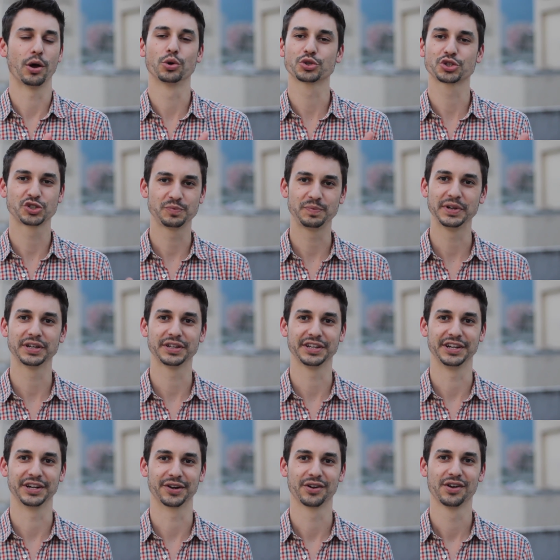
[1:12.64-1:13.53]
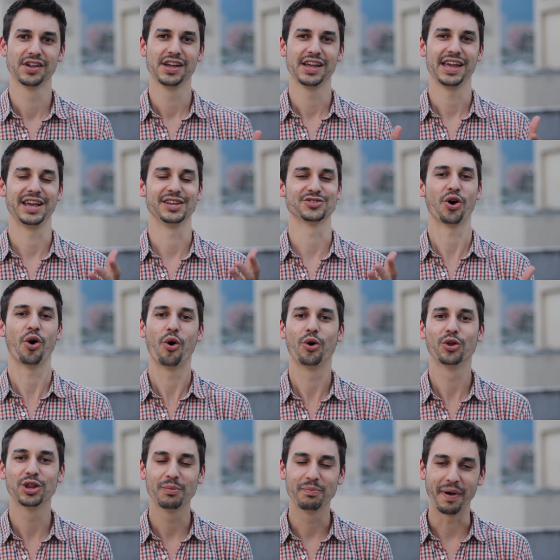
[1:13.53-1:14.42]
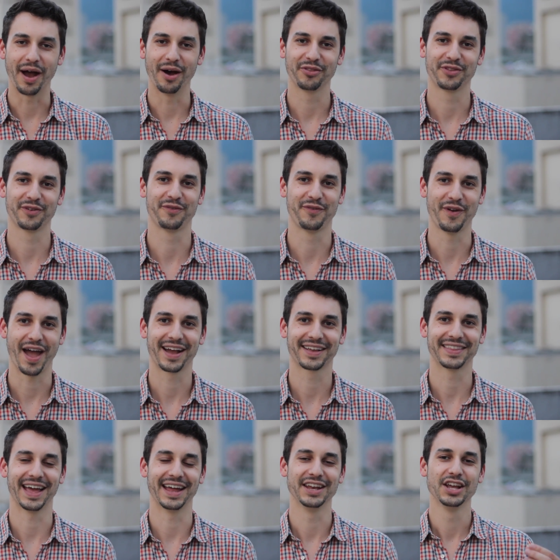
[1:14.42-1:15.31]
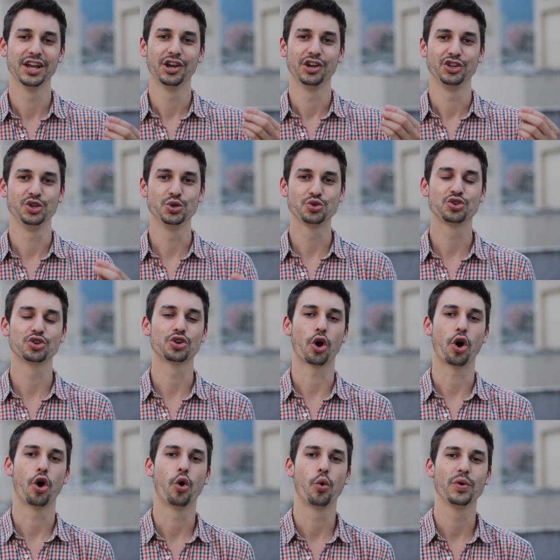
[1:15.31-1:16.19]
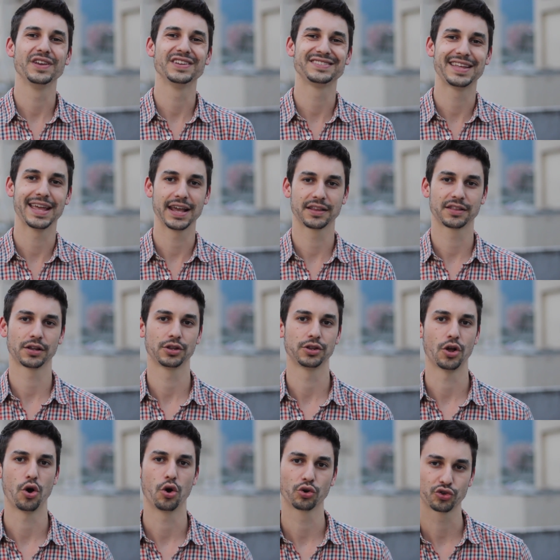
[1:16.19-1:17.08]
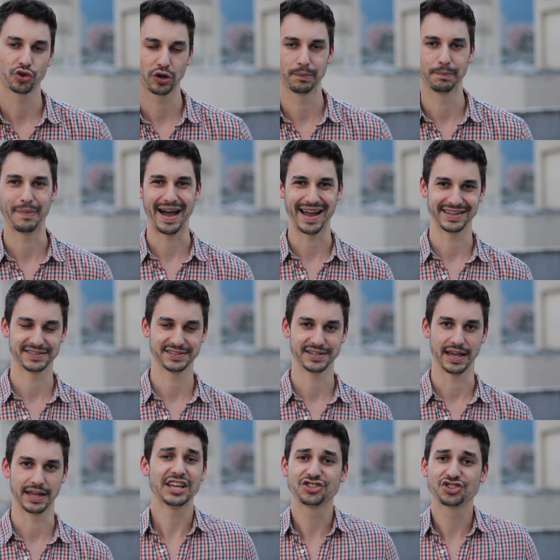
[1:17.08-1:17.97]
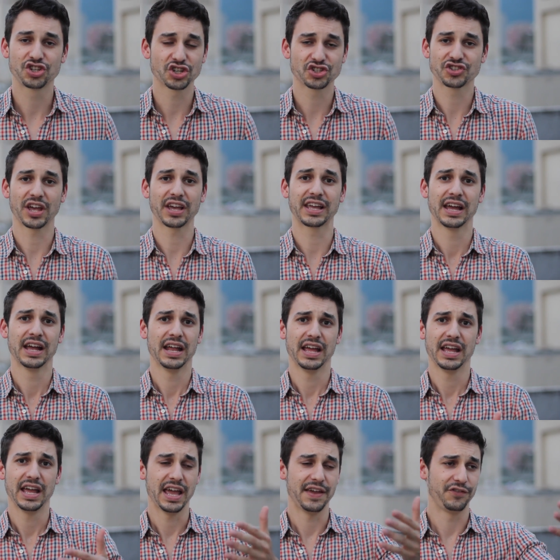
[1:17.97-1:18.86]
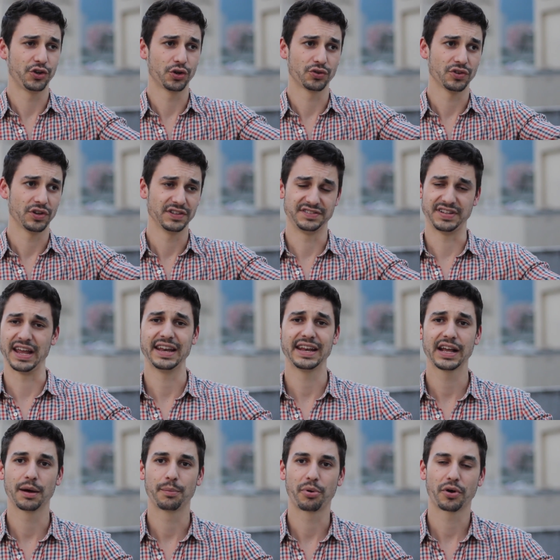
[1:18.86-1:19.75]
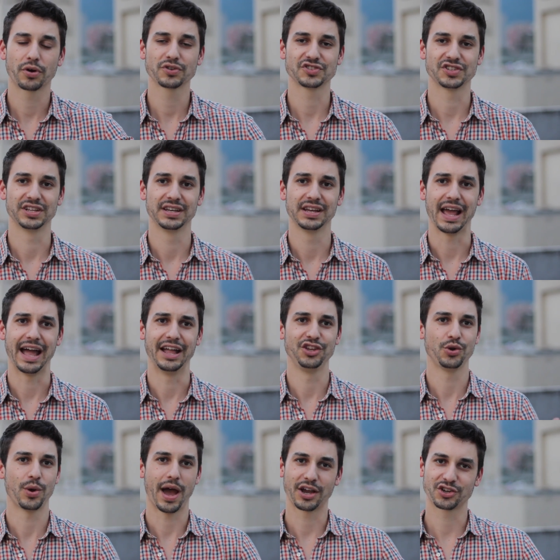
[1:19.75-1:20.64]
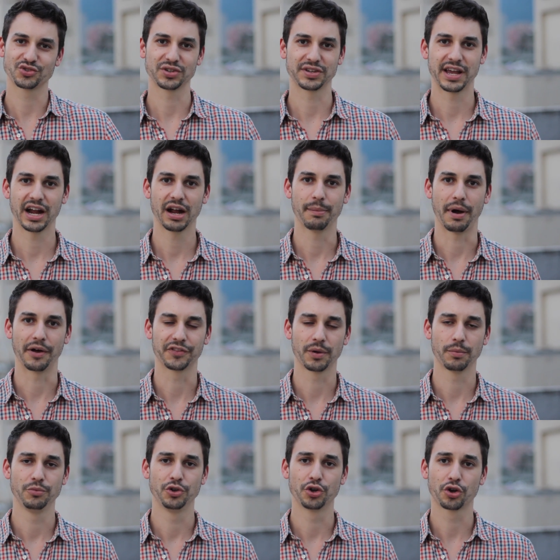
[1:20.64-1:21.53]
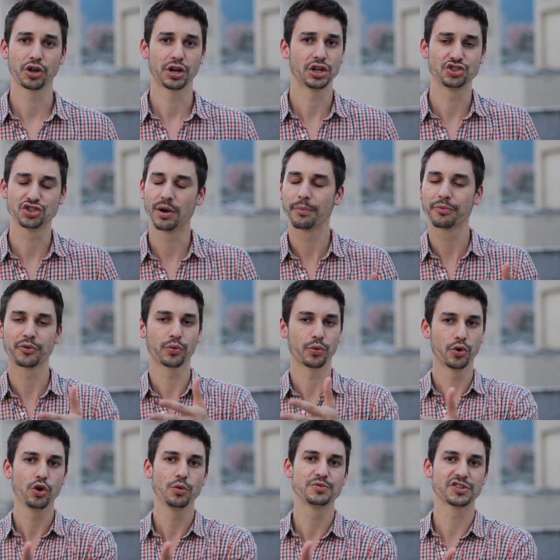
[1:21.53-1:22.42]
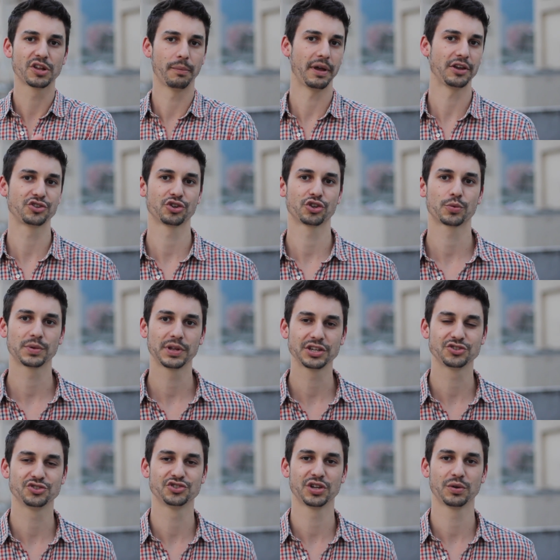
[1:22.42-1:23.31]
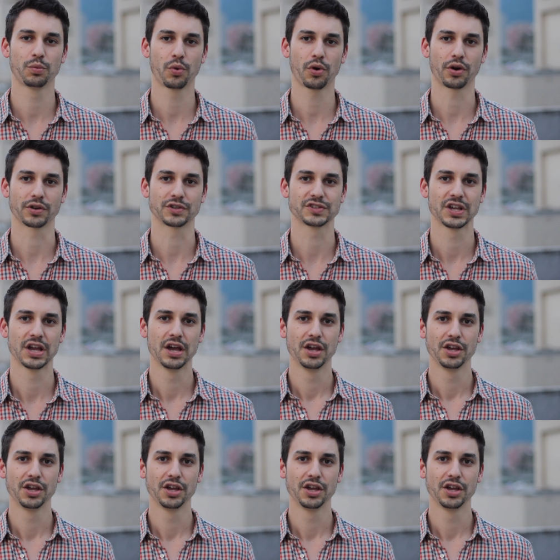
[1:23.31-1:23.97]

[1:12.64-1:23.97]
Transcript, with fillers: my whole spiel here is all about the fact that you should always take the long term mindset. It's just like if you're dating a person and you actually care about them, you're gonna jump through hoops to make sure the relationship works.